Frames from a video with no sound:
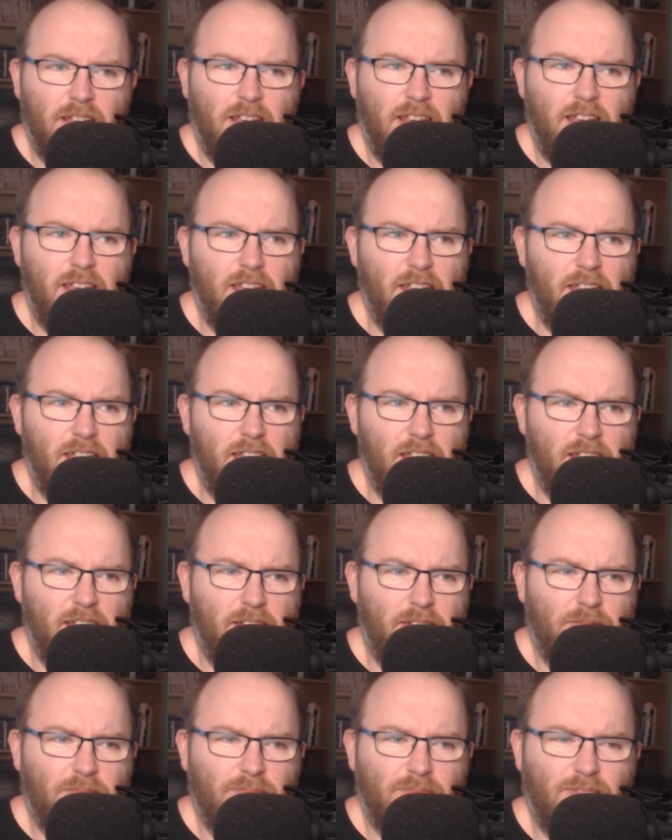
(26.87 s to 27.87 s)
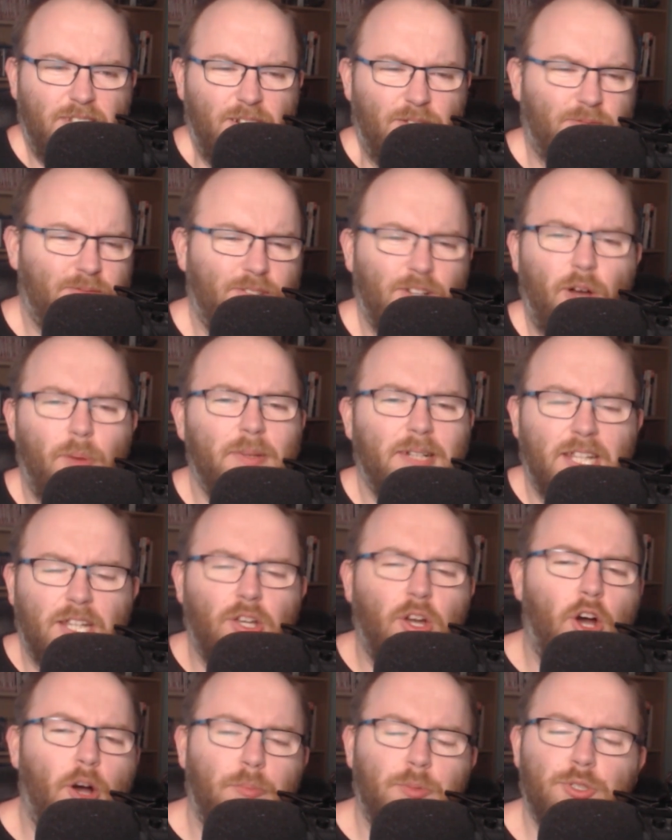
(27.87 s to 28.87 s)
a you know comedy
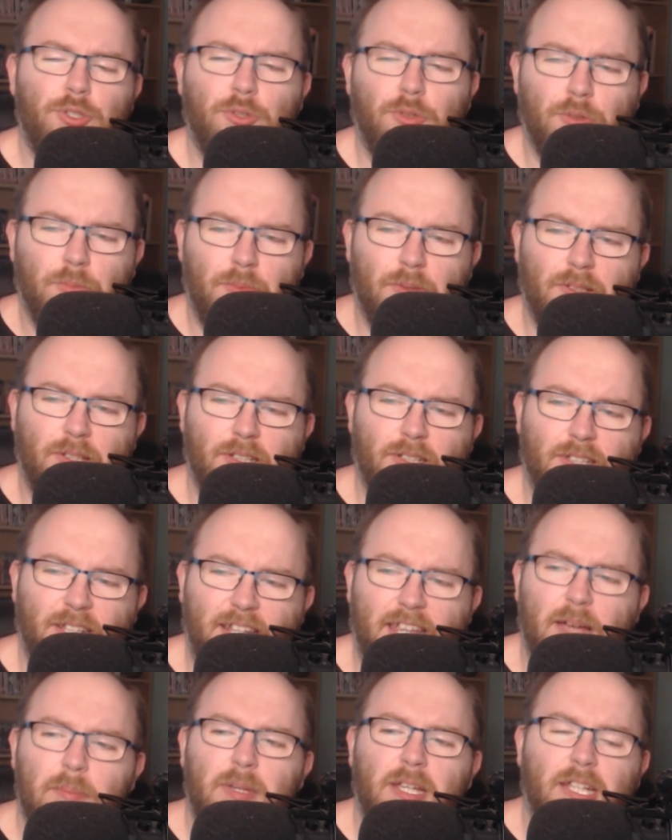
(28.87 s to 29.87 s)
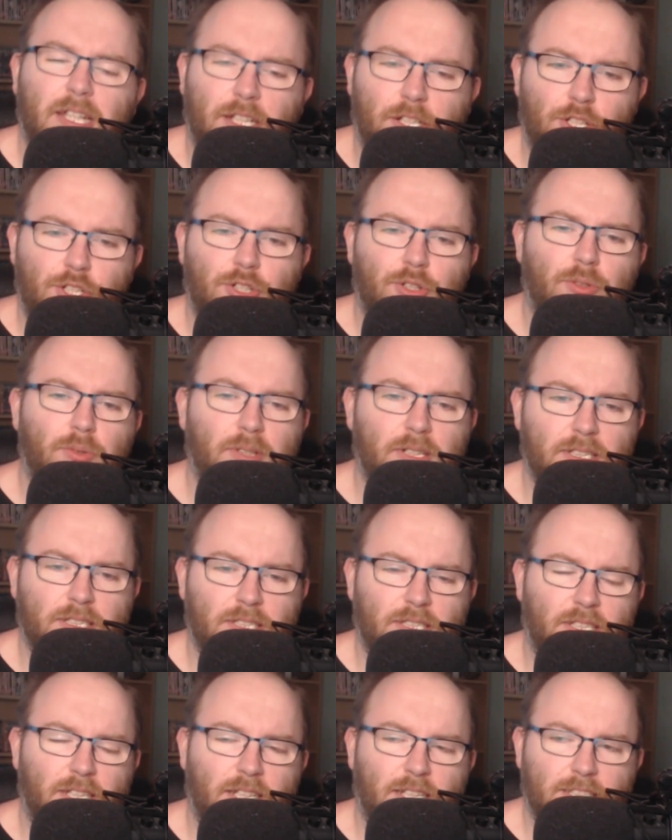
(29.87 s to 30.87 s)
cop show, but the, the gimmick of the show
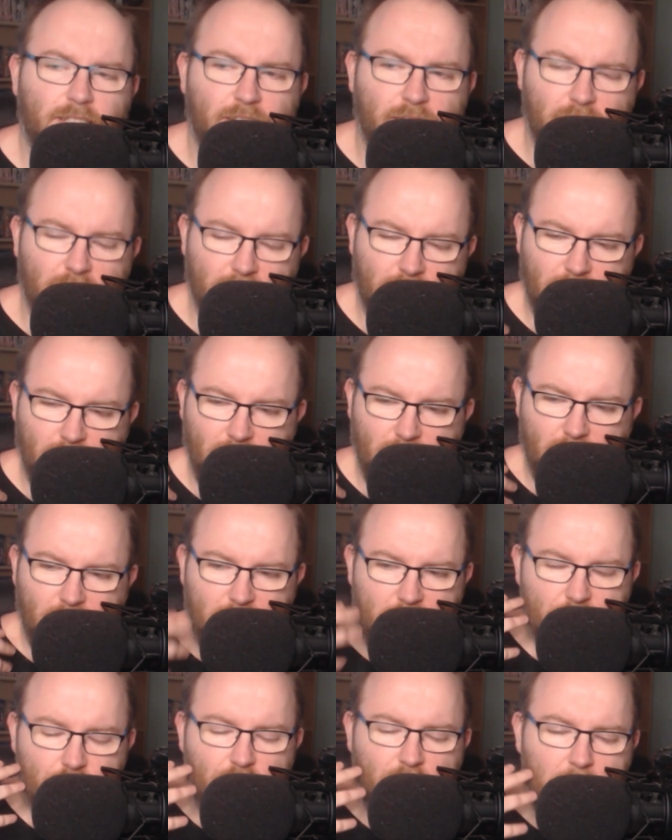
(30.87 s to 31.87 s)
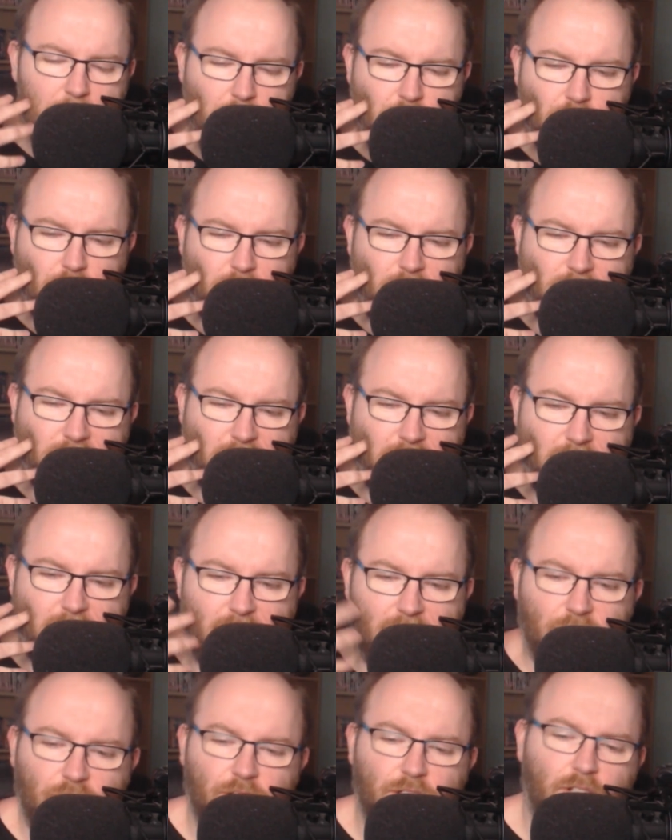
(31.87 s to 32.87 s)
is is that each episode has a
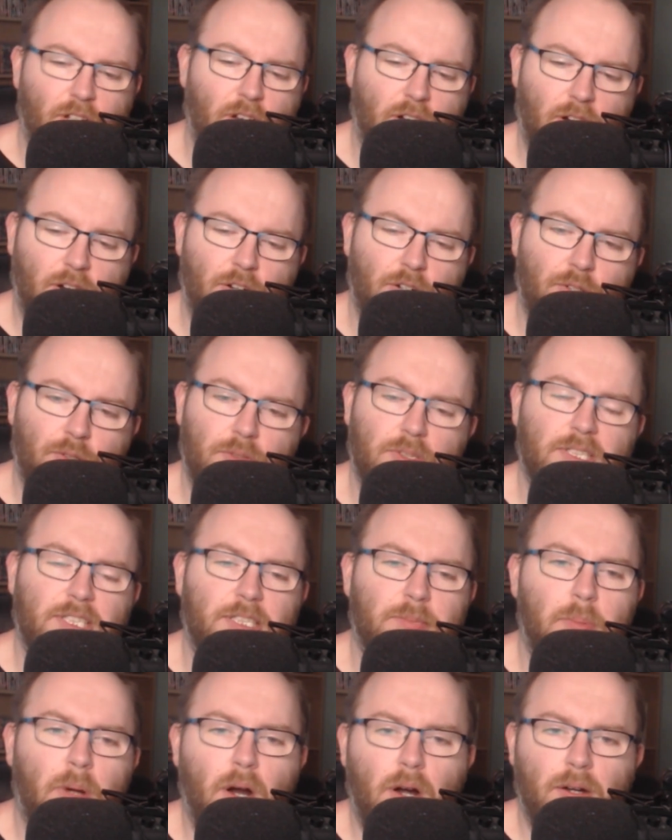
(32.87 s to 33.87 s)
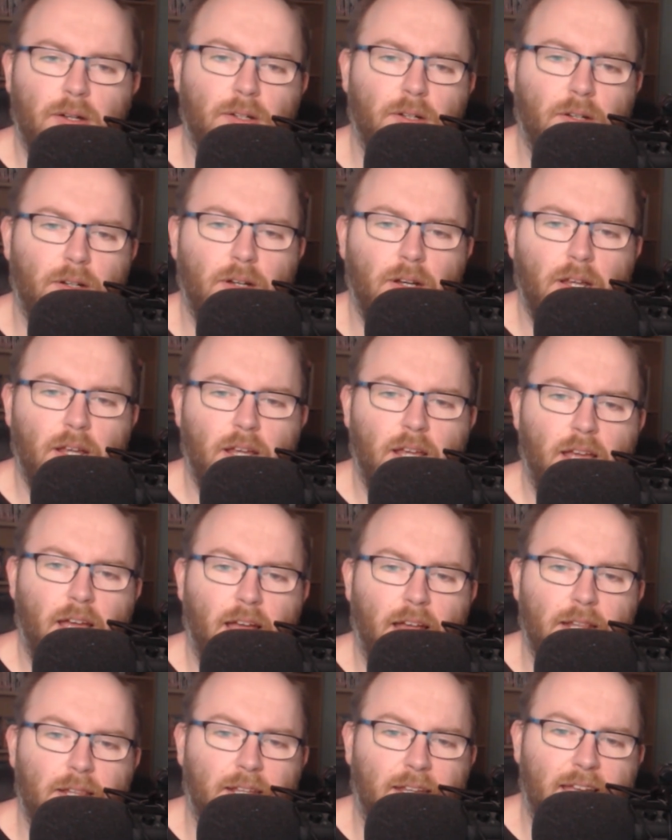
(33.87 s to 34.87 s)
guest star who is his partner
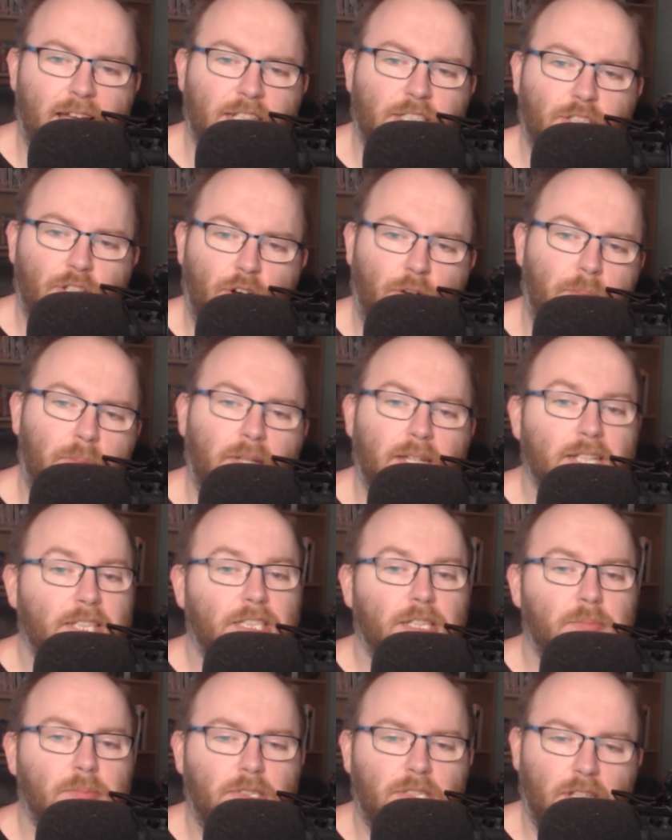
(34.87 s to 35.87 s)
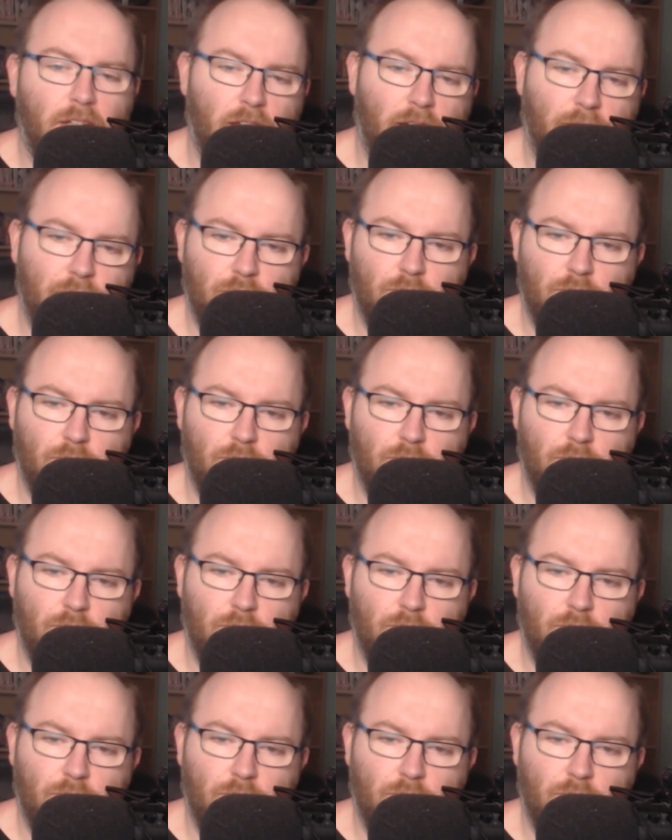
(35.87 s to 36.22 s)
and the guest star plays themselves.